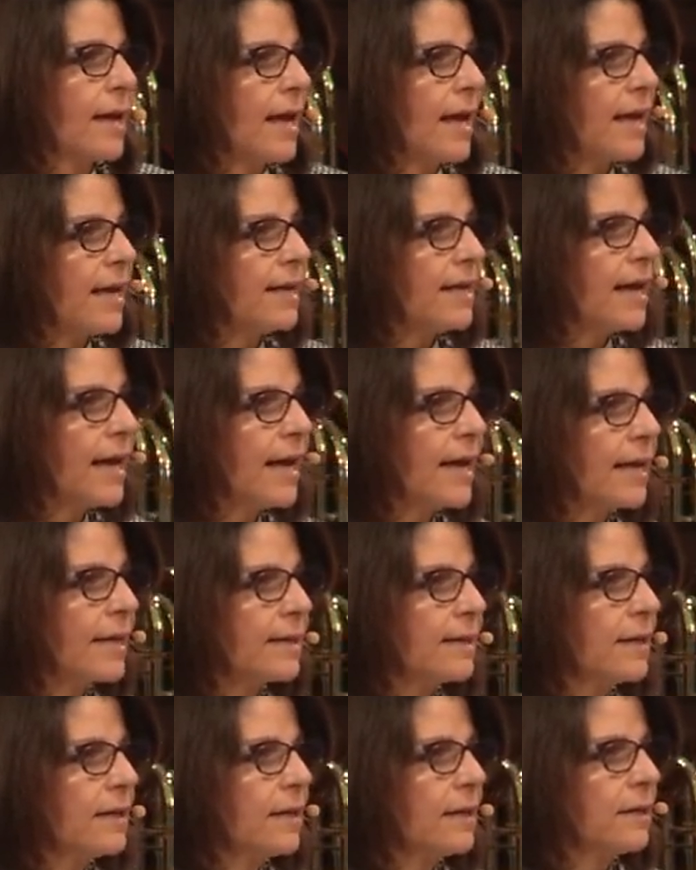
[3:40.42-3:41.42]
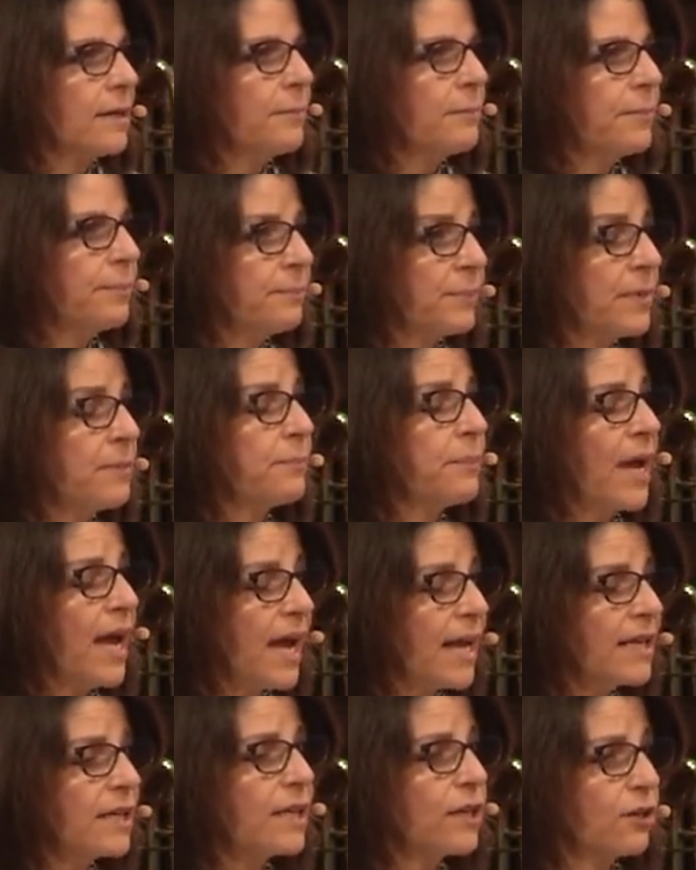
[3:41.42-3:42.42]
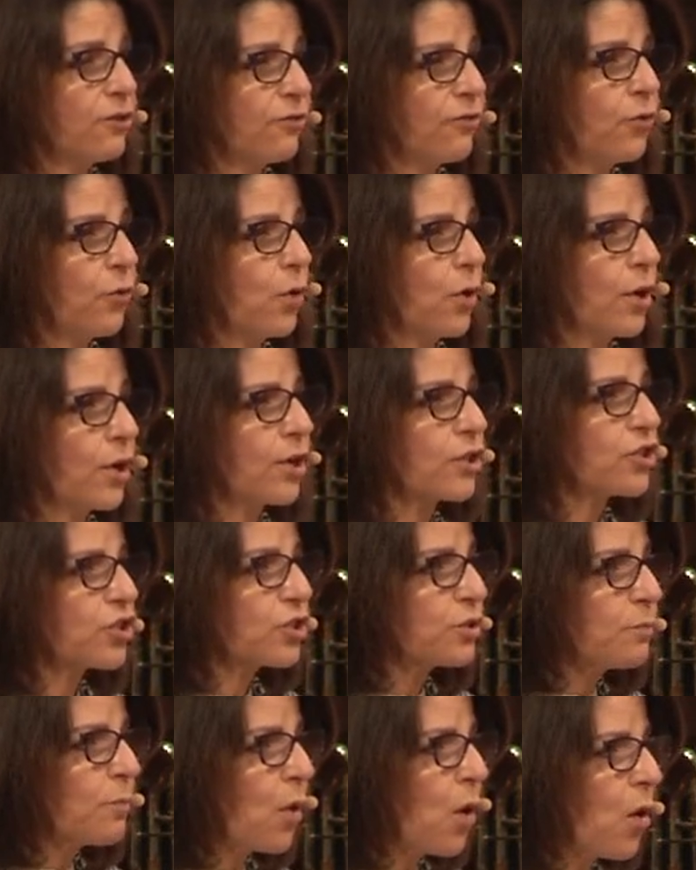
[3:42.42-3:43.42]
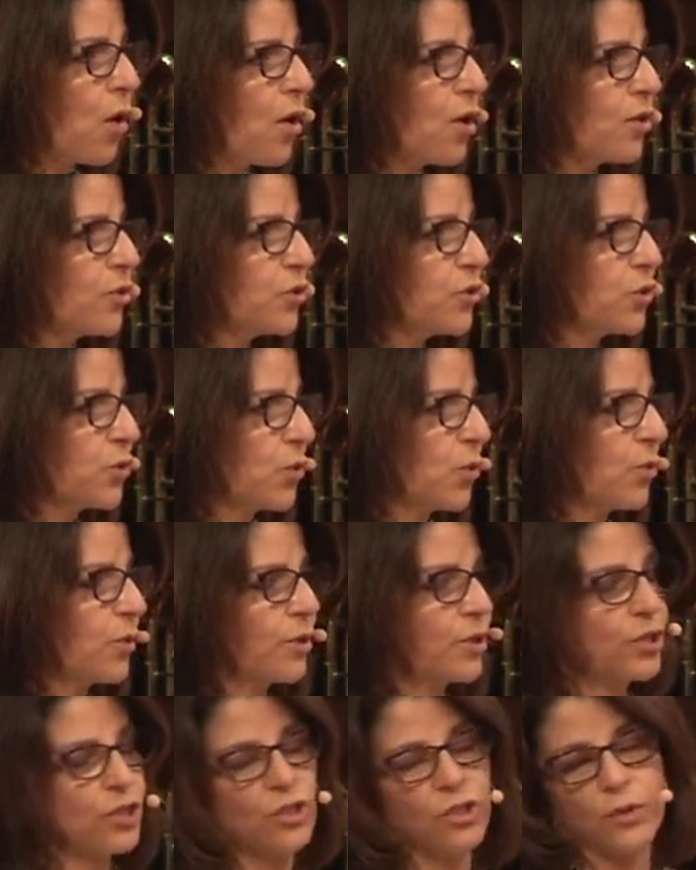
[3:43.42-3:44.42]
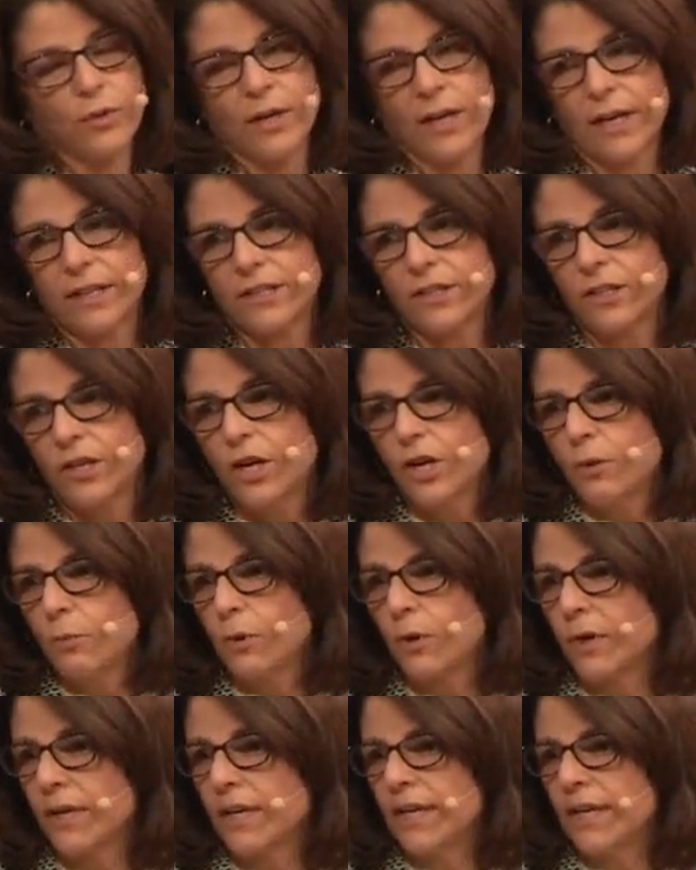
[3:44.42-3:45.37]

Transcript: Ed had been paying for a small storage unit where